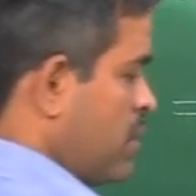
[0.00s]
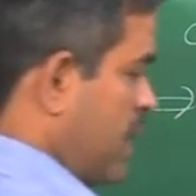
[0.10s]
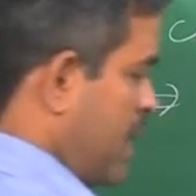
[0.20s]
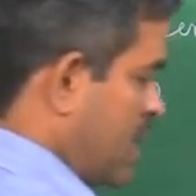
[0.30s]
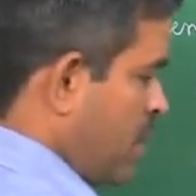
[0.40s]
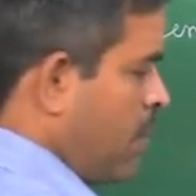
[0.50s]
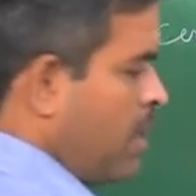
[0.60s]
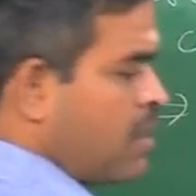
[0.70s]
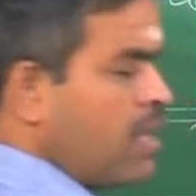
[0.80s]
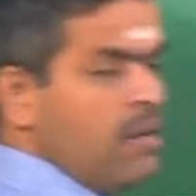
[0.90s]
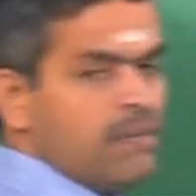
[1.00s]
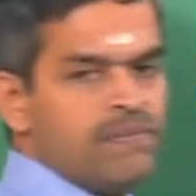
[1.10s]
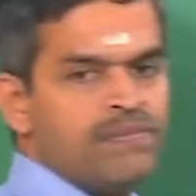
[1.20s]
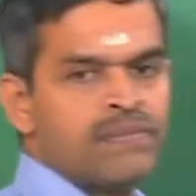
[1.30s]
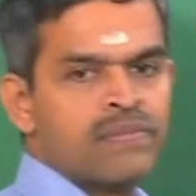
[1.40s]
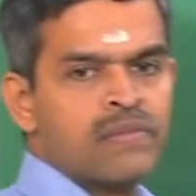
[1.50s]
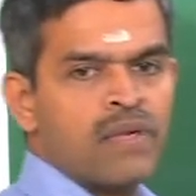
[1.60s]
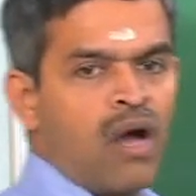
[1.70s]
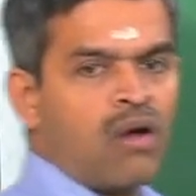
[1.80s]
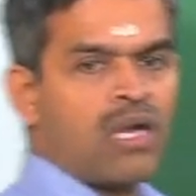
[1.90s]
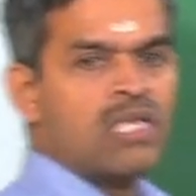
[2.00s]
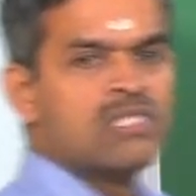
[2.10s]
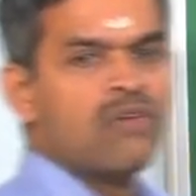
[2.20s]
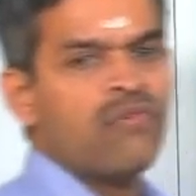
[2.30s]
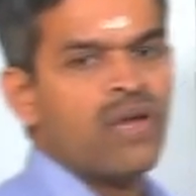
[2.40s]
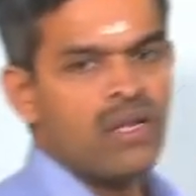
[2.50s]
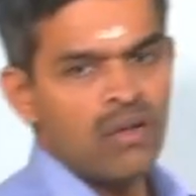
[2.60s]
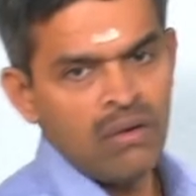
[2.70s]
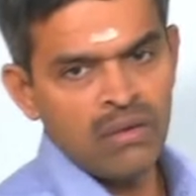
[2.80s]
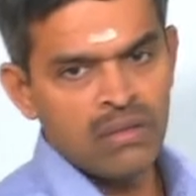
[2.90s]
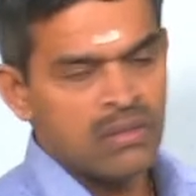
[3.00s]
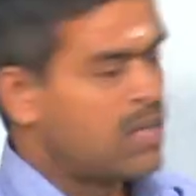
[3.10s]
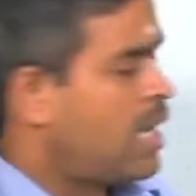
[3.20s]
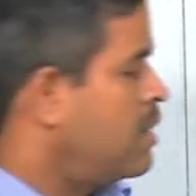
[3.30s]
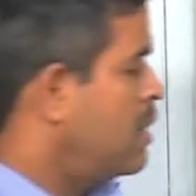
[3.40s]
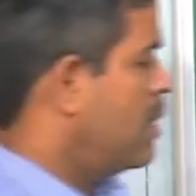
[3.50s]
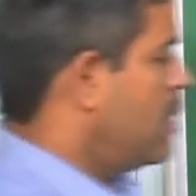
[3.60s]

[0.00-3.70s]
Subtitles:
detectability, occurrence of failure and